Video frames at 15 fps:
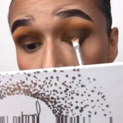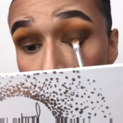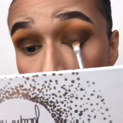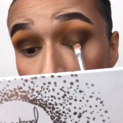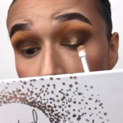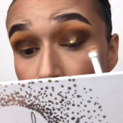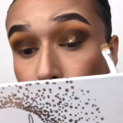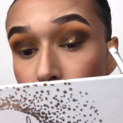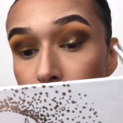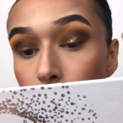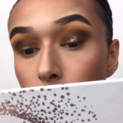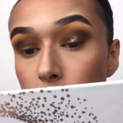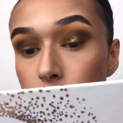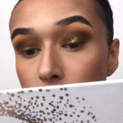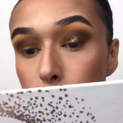I
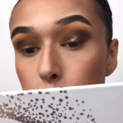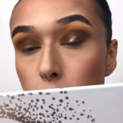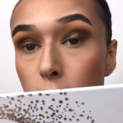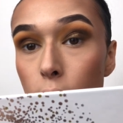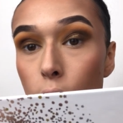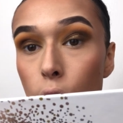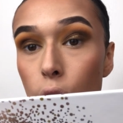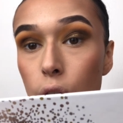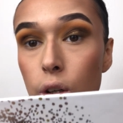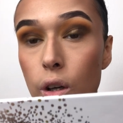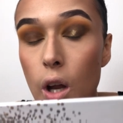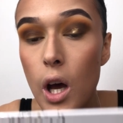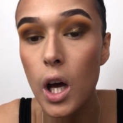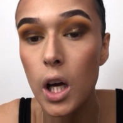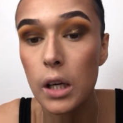think if I put
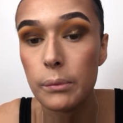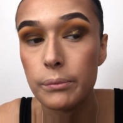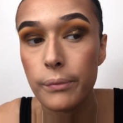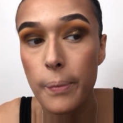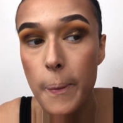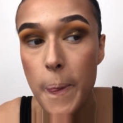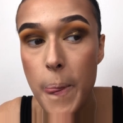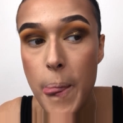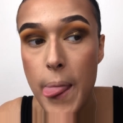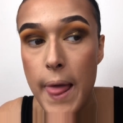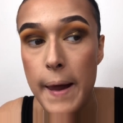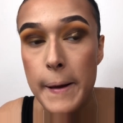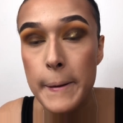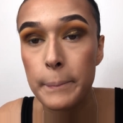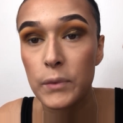on
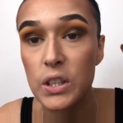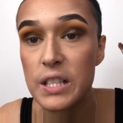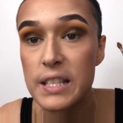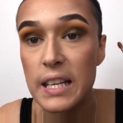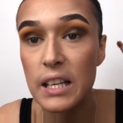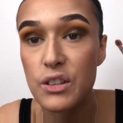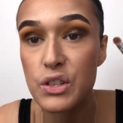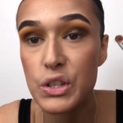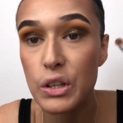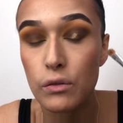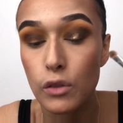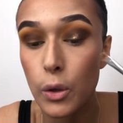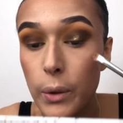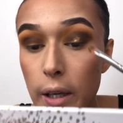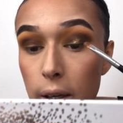concealer, it's just gonna
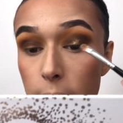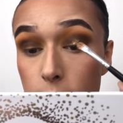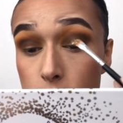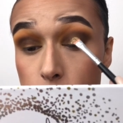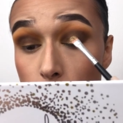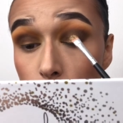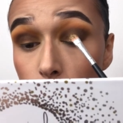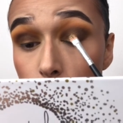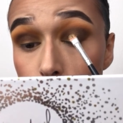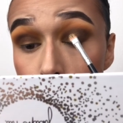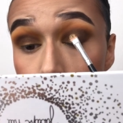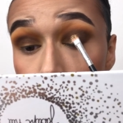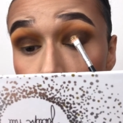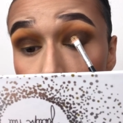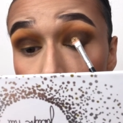ruin it. So I'm
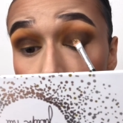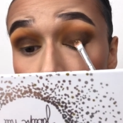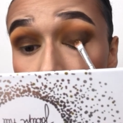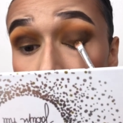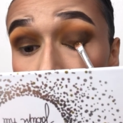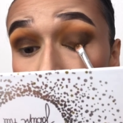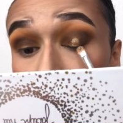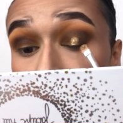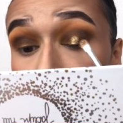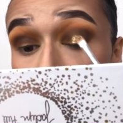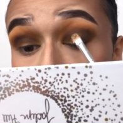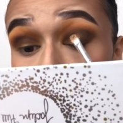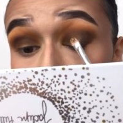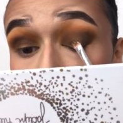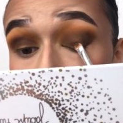just gonna pat this
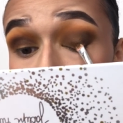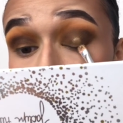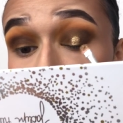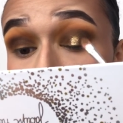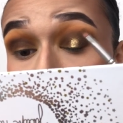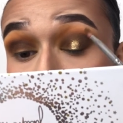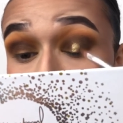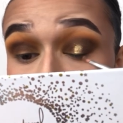on.